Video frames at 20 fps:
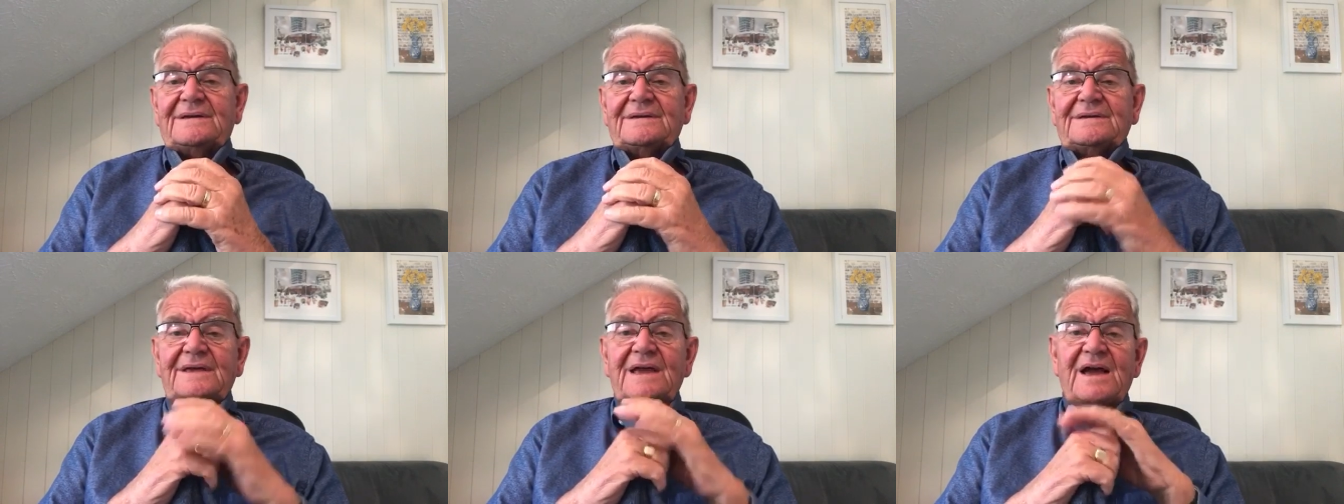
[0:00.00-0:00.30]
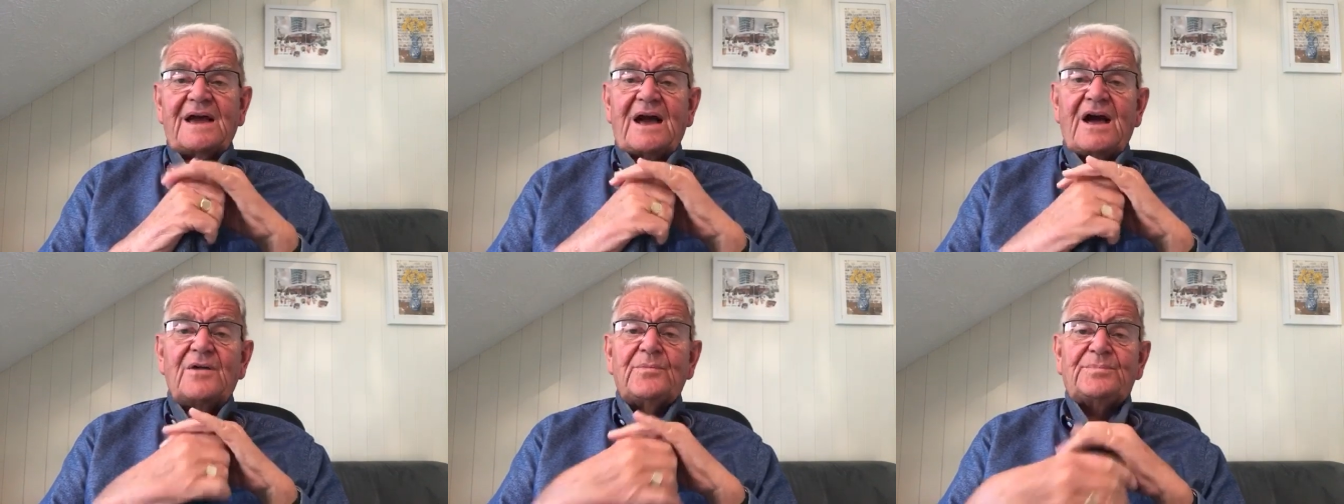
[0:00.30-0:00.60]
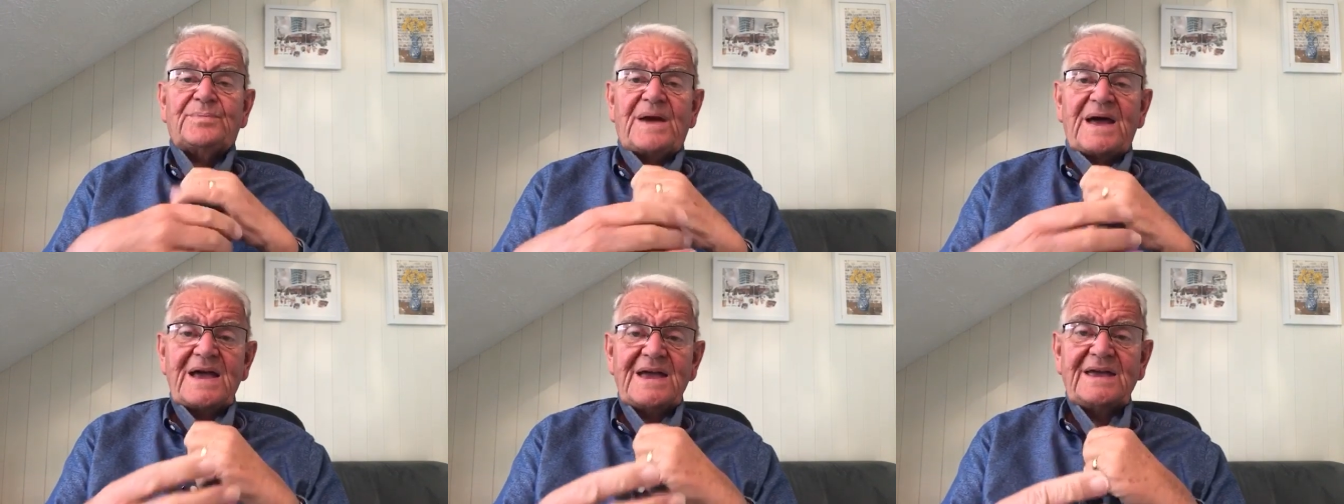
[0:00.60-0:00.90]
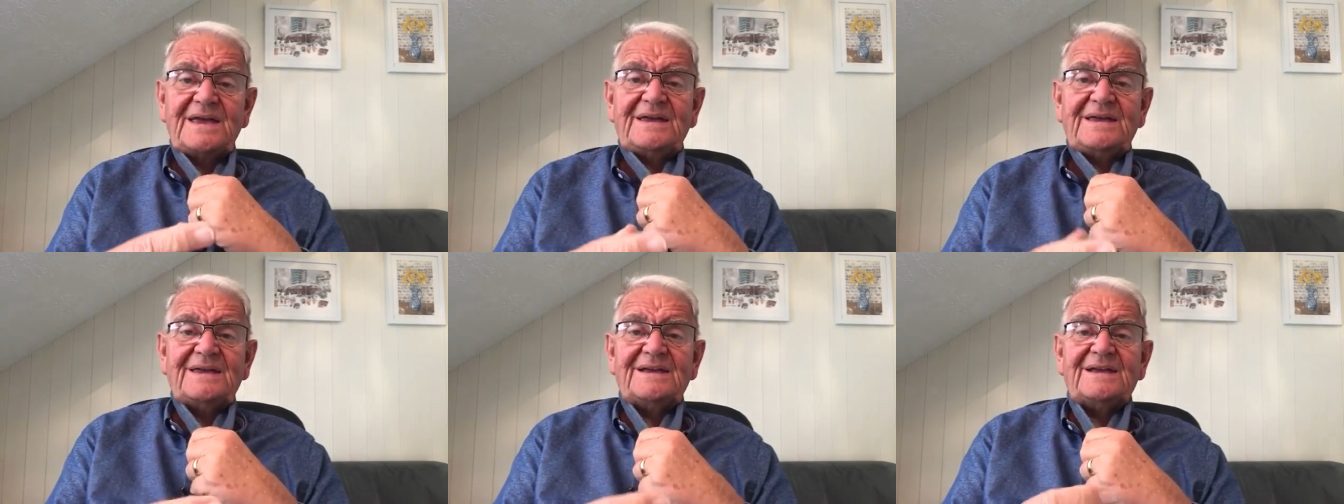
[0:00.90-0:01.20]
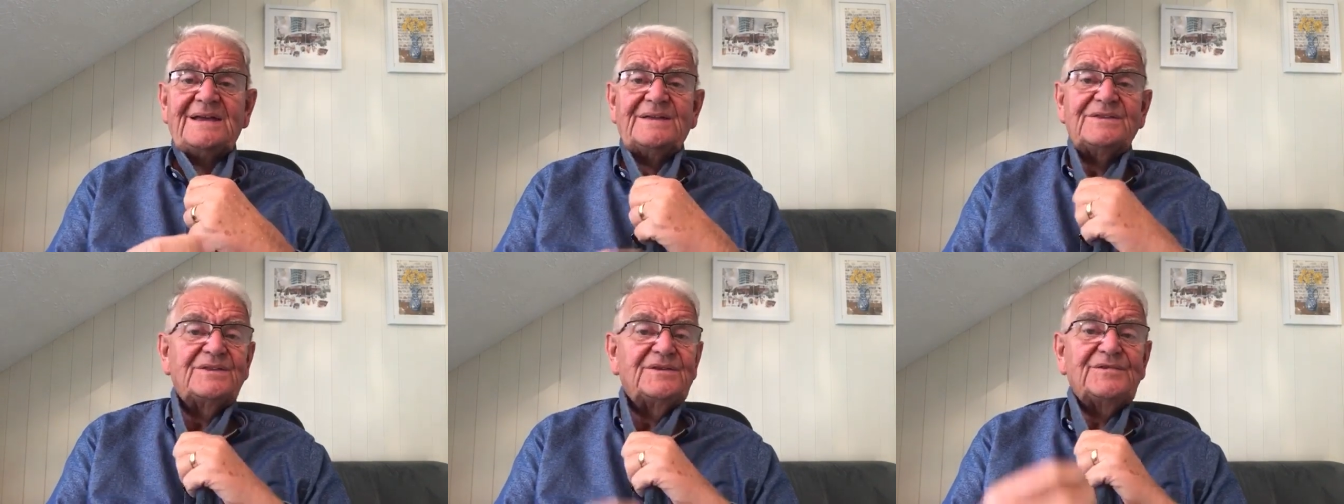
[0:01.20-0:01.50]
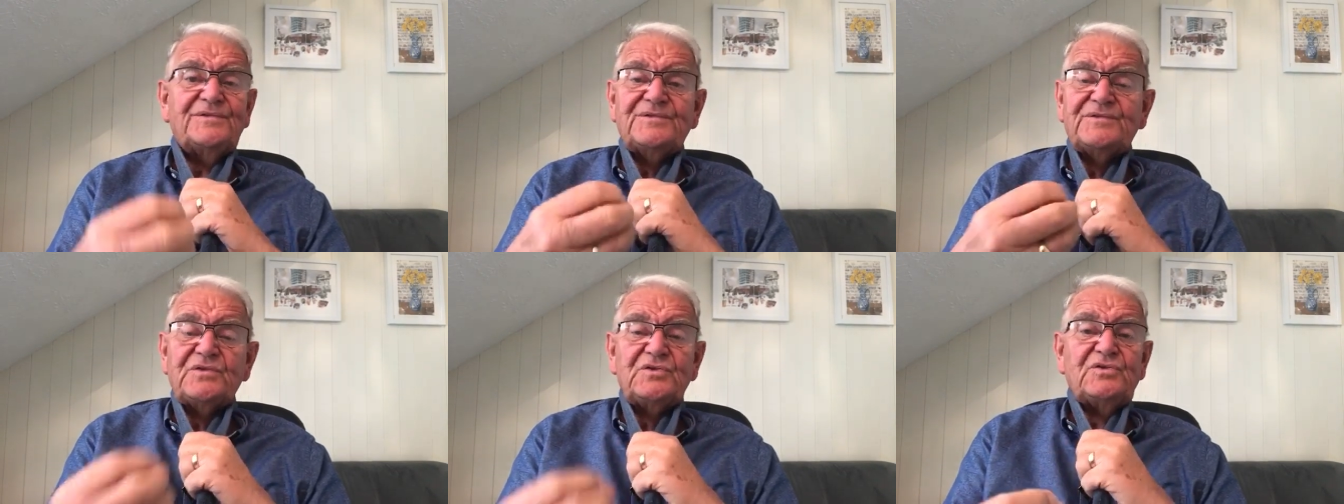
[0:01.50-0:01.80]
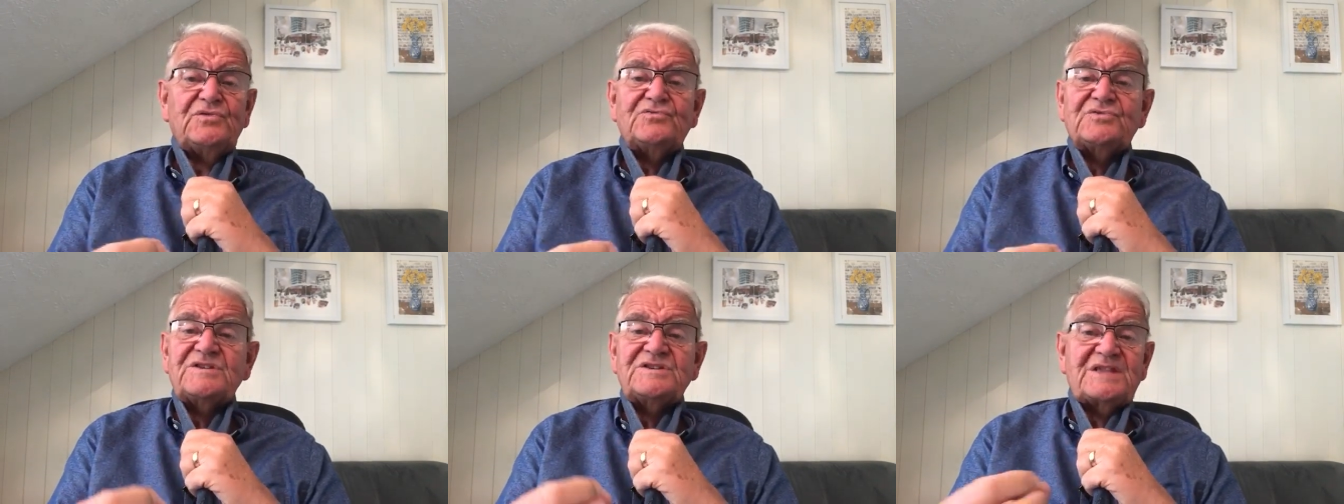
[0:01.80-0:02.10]
Yeah, I'll pay the
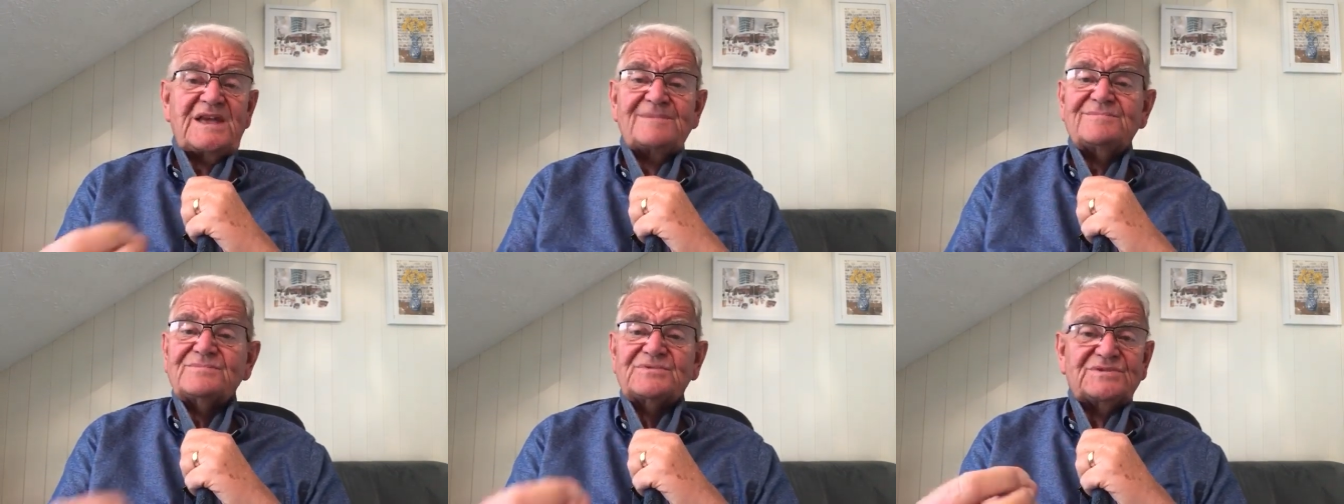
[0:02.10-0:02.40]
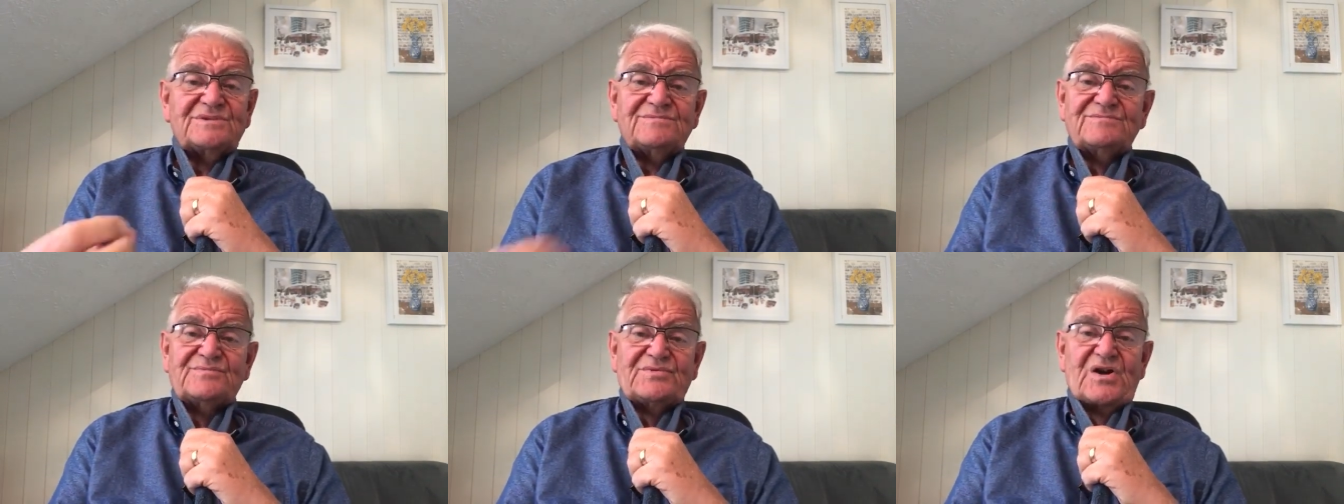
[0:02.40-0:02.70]
full redemption